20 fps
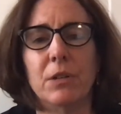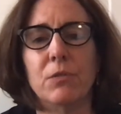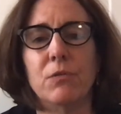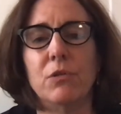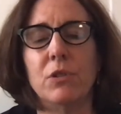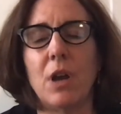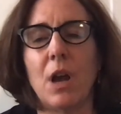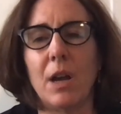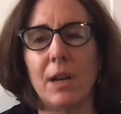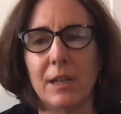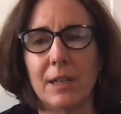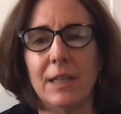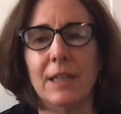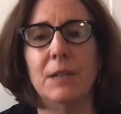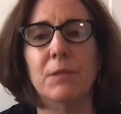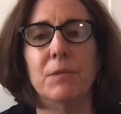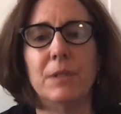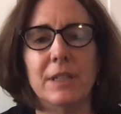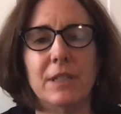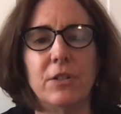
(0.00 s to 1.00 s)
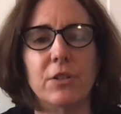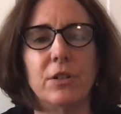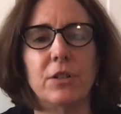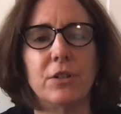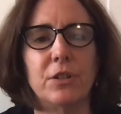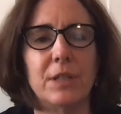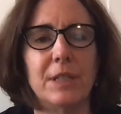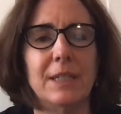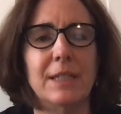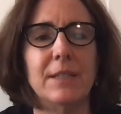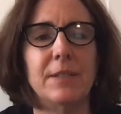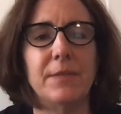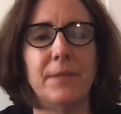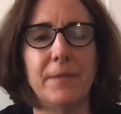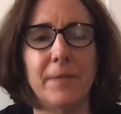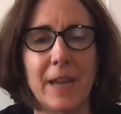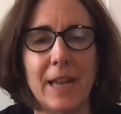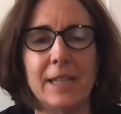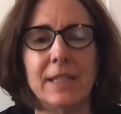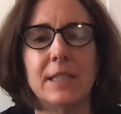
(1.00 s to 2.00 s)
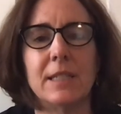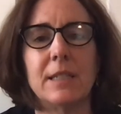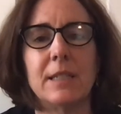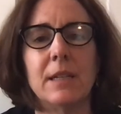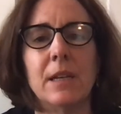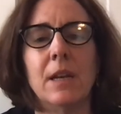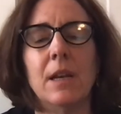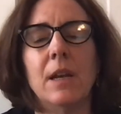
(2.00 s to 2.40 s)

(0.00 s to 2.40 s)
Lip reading: who doggedly researched these events.